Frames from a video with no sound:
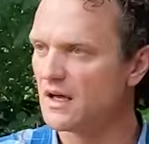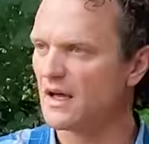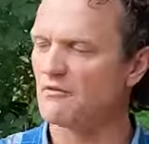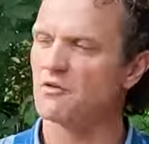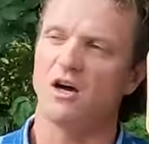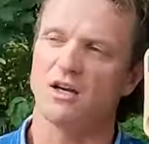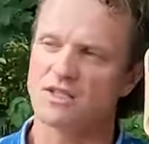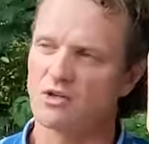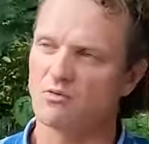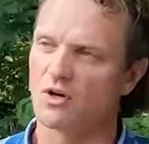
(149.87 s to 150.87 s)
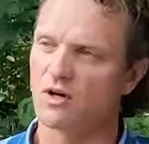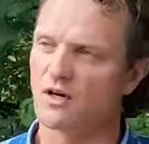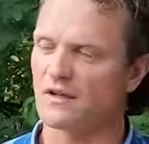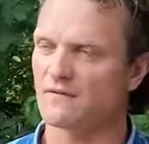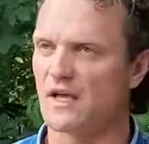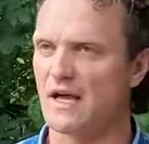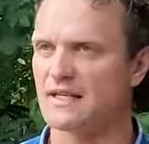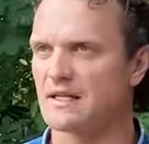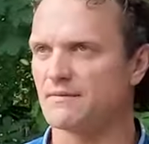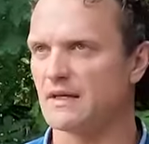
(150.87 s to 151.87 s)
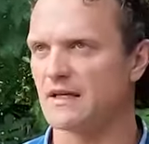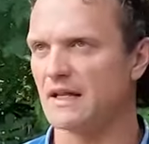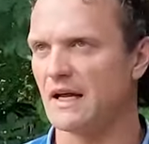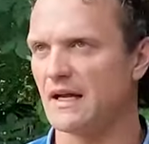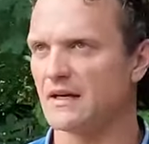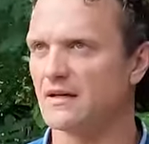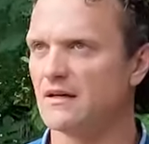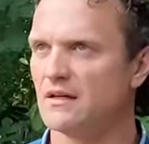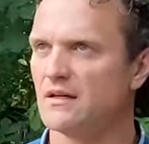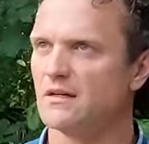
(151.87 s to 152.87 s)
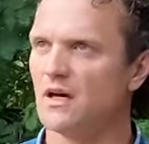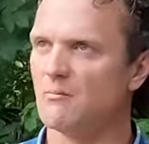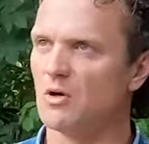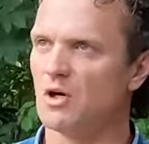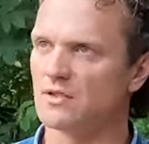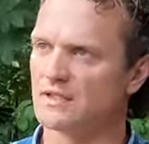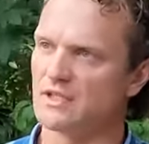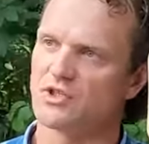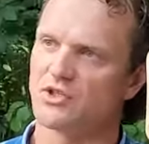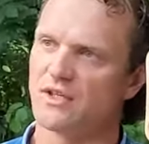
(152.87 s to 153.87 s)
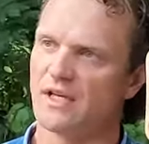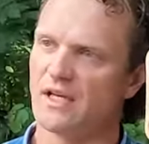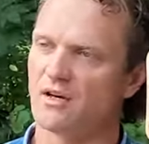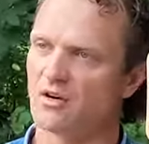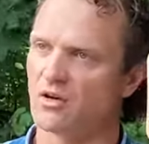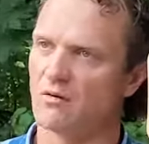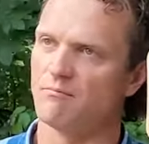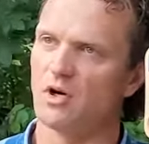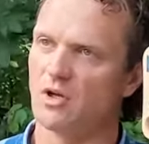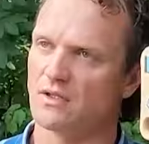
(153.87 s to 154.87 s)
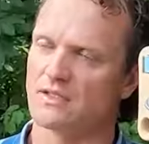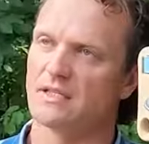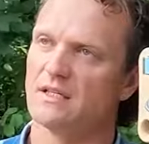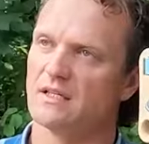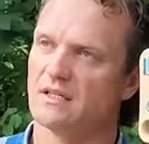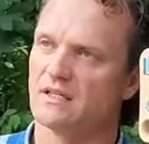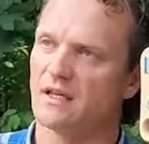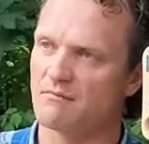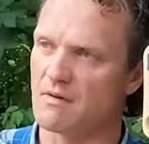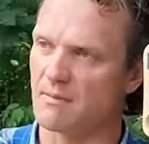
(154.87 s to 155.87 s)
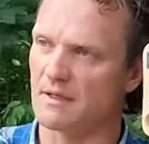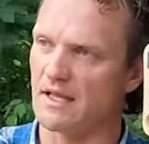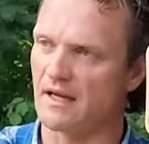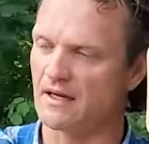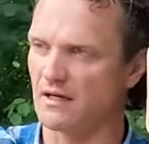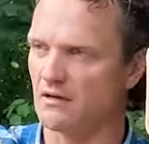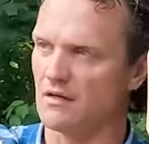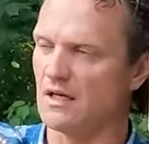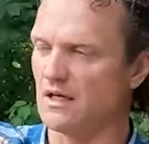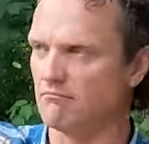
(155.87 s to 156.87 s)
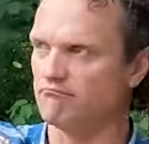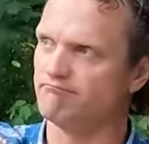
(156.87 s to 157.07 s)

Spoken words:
It will also work if you had something like a bolt in a tree, or a bolt and maybe like a